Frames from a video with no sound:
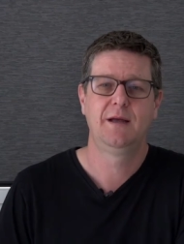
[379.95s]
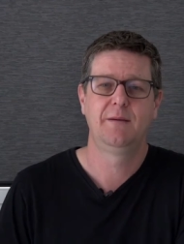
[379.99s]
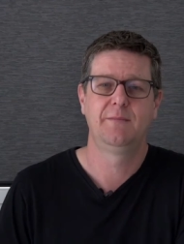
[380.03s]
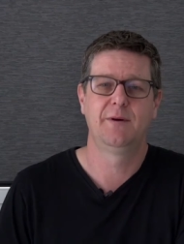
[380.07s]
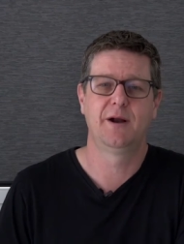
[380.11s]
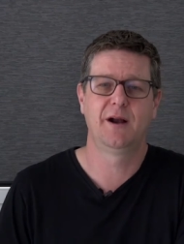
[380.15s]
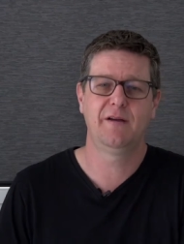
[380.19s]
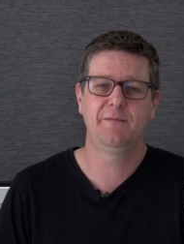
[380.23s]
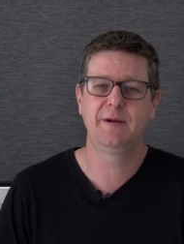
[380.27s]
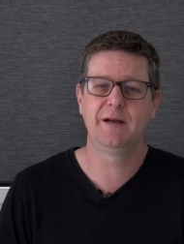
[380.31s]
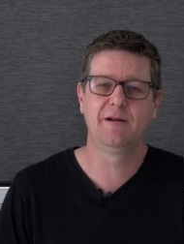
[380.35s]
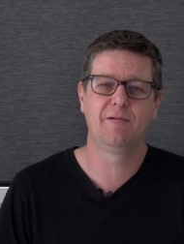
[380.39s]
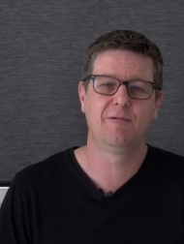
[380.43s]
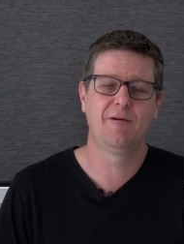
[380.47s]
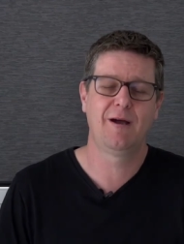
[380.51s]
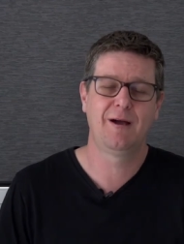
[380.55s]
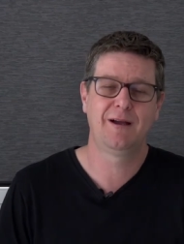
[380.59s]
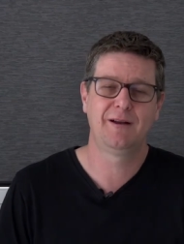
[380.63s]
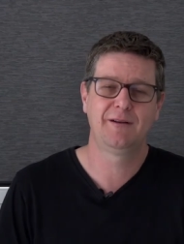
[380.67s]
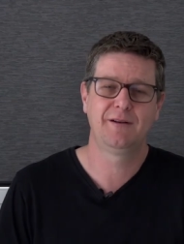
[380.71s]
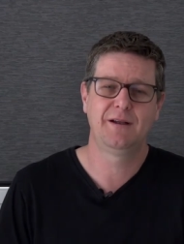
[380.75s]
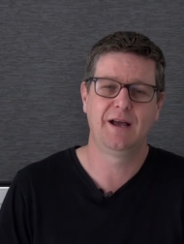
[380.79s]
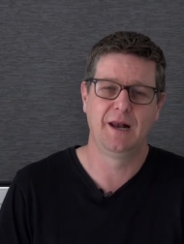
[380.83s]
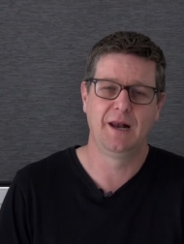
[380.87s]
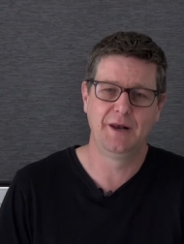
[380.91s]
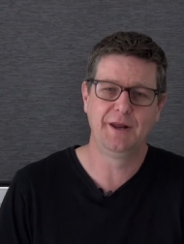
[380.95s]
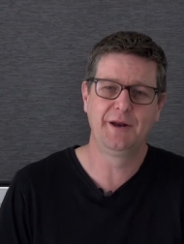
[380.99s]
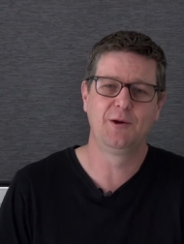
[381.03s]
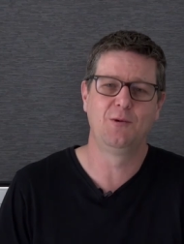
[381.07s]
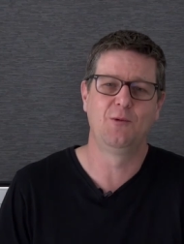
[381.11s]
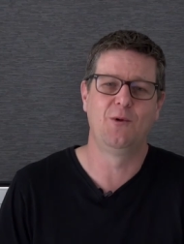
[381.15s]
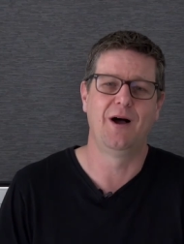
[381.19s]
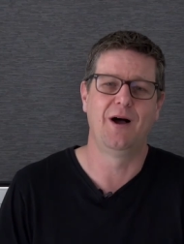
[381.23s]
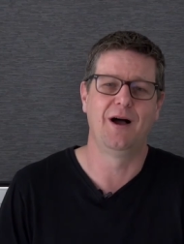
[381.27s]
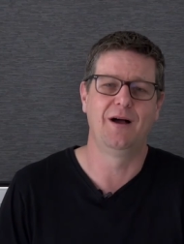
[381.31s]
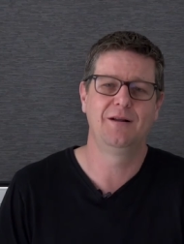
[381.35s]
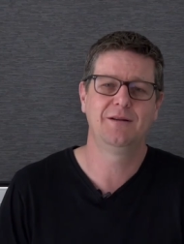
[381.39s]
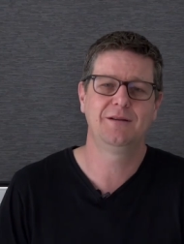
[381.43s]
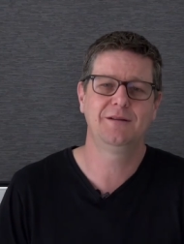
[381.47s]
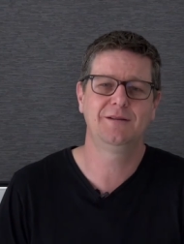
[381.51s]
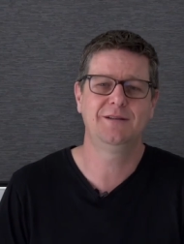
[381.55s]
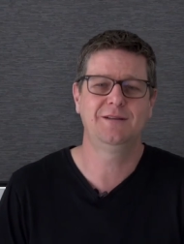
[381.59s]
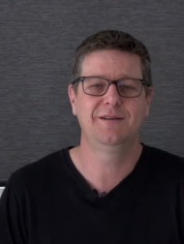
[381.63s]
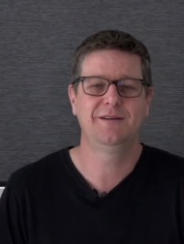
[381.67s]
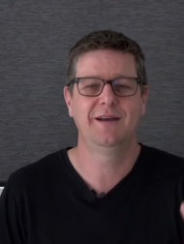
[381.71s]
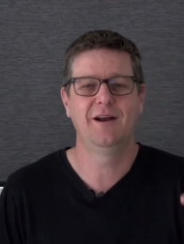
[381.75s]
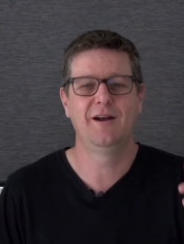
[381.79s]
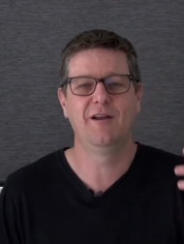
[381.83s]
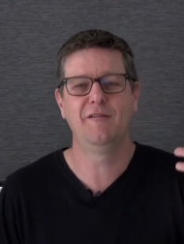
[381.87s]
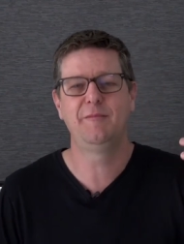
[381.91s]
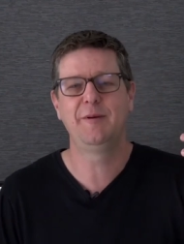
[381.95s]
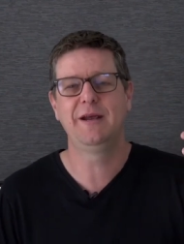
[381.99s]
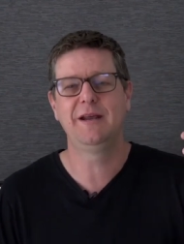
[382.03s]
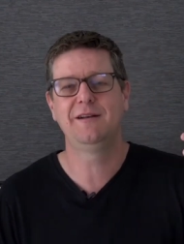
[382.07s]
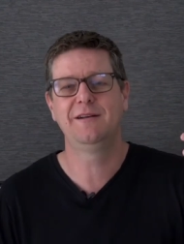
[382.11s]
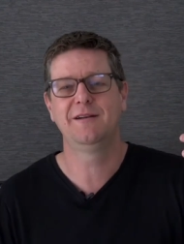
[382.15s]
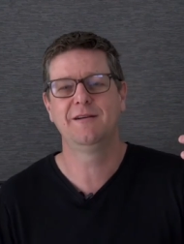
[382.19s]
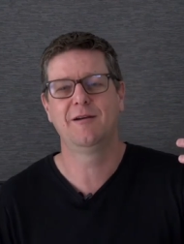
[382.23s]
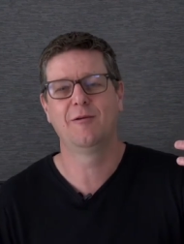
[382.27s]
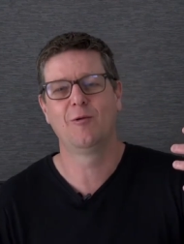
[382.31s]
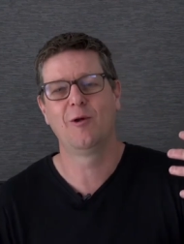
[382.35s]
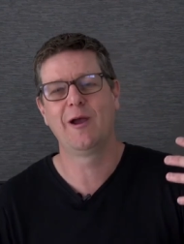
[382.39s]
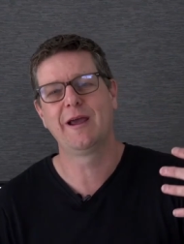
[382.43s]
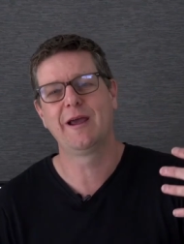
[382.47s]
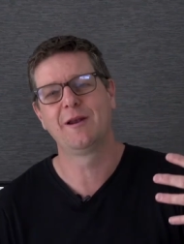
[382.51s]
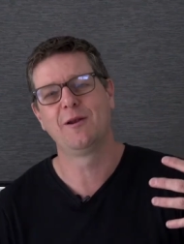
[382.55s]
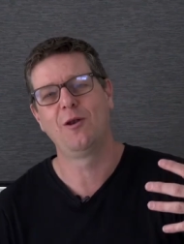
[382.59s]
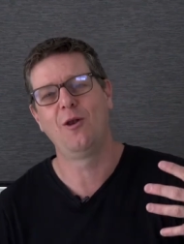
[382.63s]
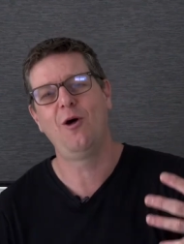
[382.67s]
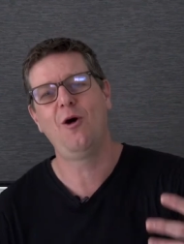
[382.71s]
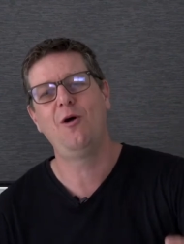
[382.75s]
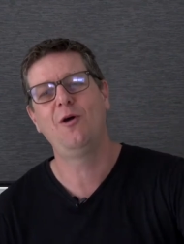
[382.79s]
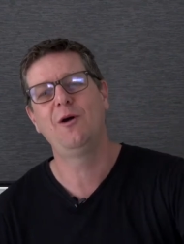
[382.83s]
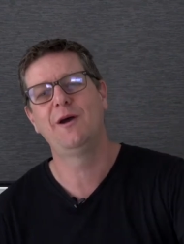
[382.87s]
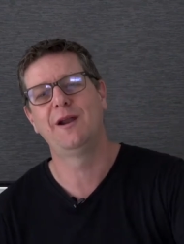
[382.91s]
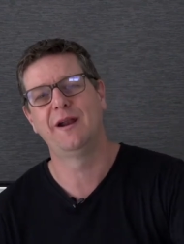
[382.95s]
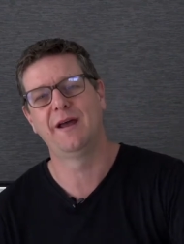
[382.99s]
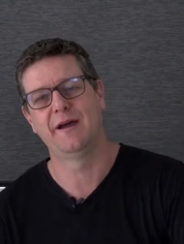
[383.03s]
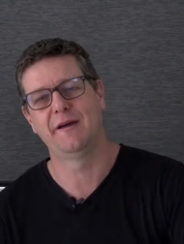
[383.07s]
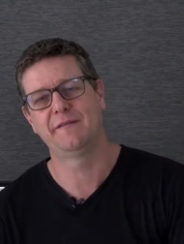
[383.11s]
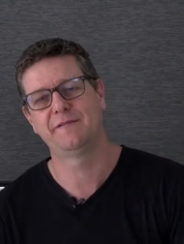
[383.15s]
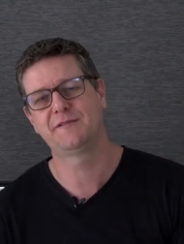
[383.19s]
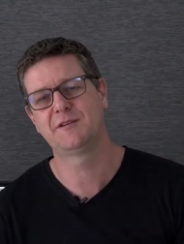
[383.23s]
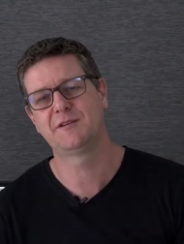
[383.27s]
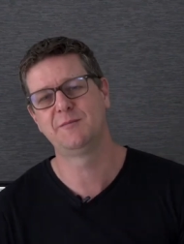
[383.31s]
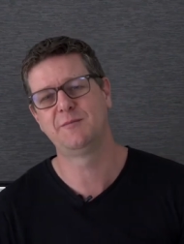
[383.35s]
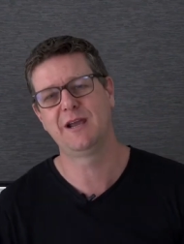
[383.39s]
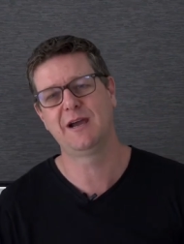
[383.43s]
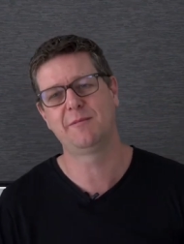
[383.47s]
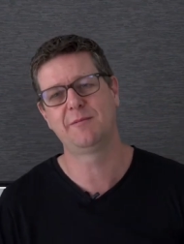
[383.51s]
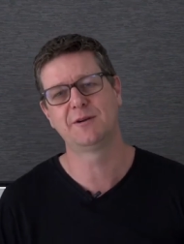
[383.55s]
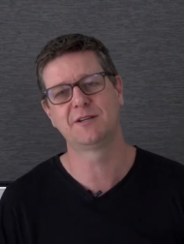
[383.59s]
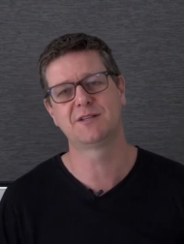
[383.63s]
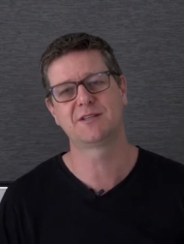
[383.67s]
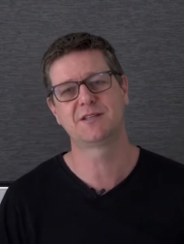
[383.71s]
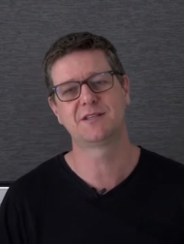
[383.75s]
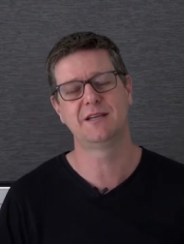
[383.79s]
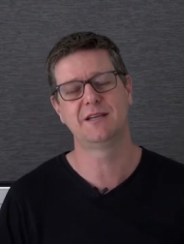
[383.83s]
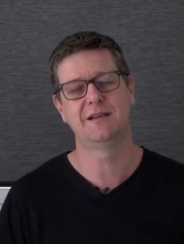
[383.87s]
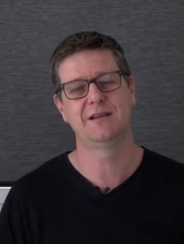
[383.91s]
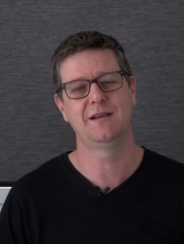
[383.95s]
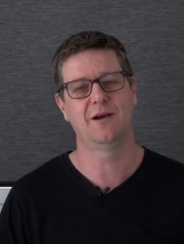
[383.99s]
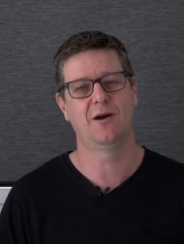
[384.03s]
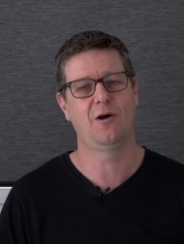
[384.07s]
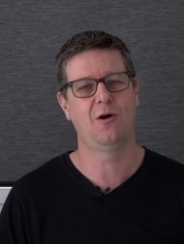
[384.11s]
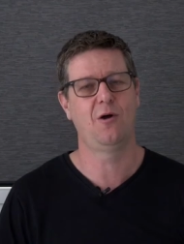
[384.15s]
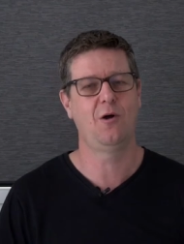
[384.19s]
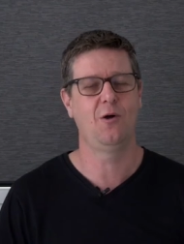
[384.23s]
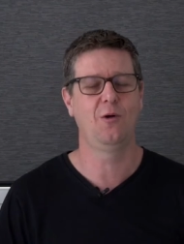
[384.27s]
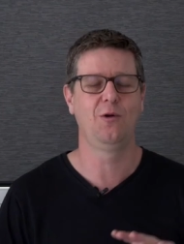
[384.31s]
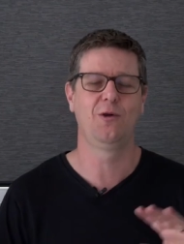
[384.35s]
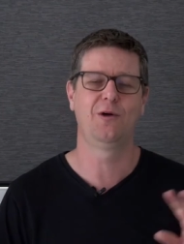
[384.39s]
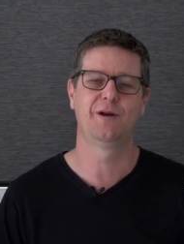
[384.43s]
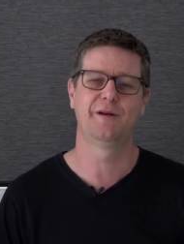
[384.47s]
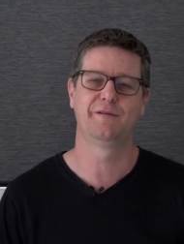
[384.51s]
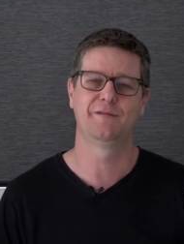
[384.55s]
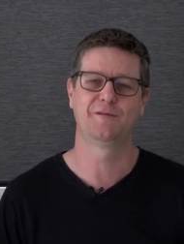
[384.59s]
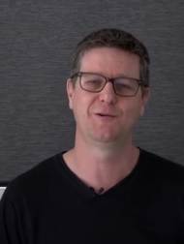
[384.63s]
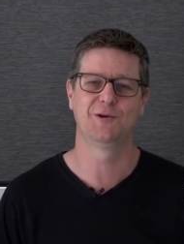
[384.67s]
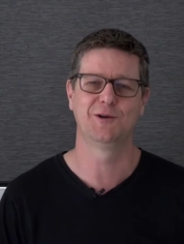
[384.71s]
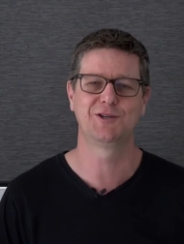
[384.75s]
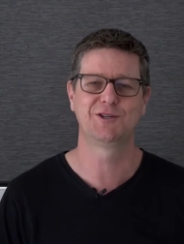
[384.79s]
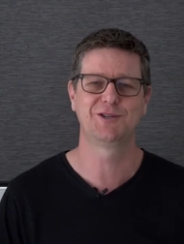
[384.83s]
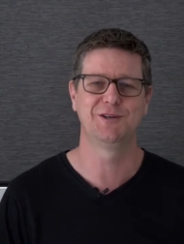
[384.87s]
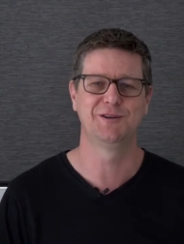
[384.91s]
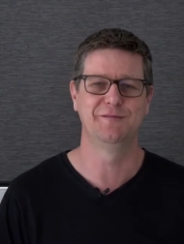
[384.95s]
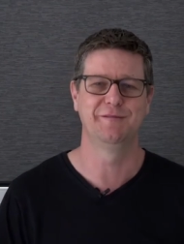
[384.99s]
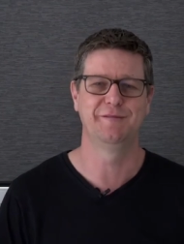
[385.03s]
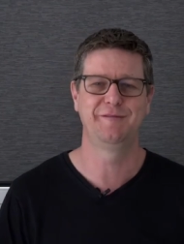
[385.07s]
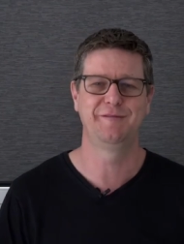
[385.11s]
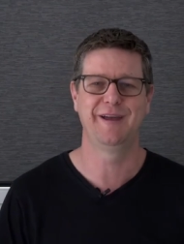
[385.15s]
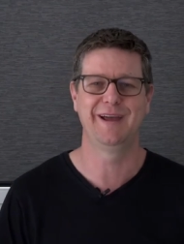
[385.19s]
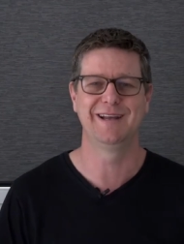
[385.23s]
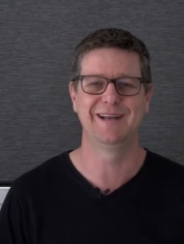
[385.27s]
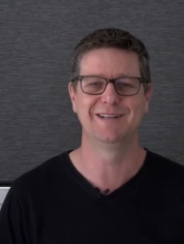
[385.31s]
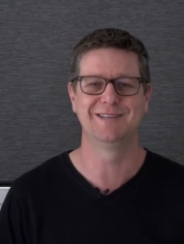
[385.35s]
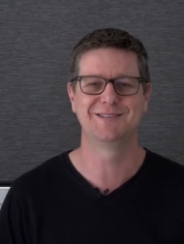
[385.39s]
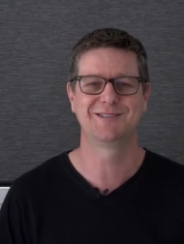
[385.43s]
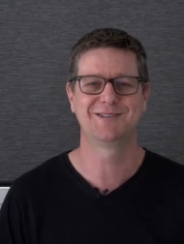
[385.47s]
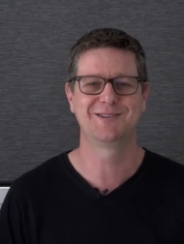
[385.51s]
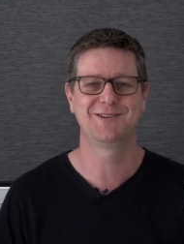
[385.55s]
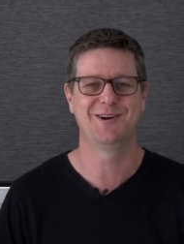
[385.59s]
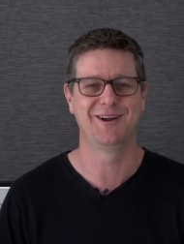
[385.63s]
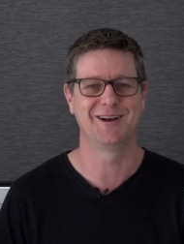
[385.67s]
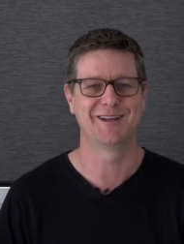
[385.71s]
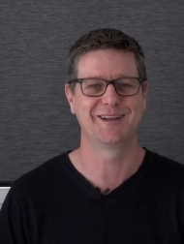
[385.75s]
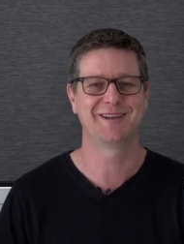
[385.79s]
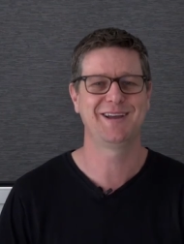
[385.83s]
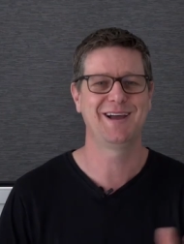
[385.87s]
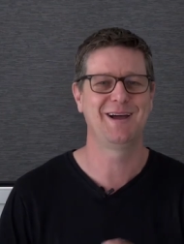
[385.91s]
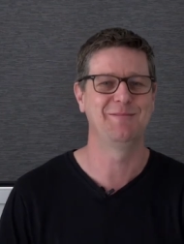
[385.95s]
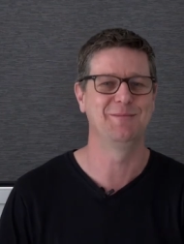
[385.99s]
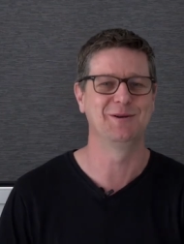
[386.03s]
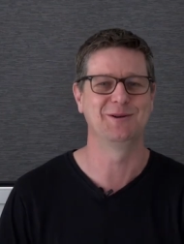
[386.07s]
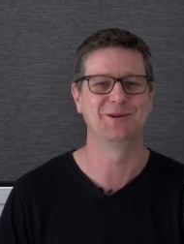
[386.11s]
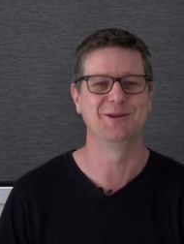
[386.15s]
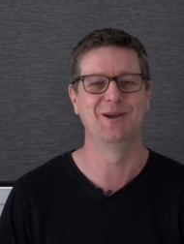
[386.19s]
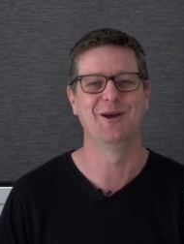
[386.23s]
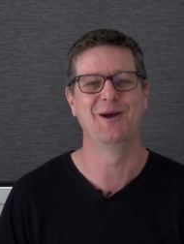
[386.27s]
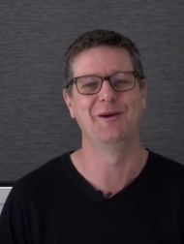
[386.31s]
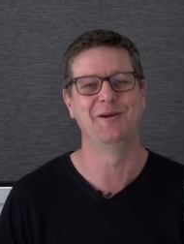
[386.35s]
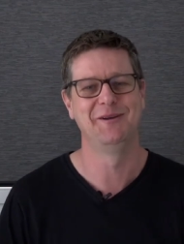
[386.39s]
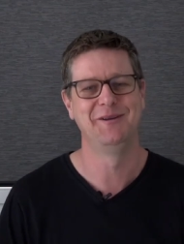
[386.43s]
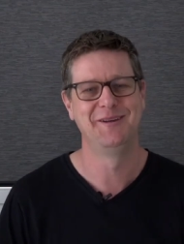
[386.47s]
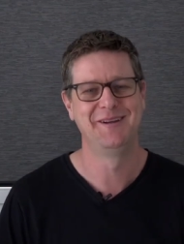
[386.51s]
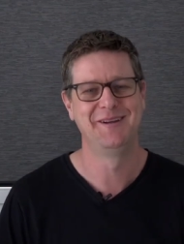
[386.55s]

But I've been around a little while, and I've been around long enough to be able to see a whole lot of Christian fads kind of come and go.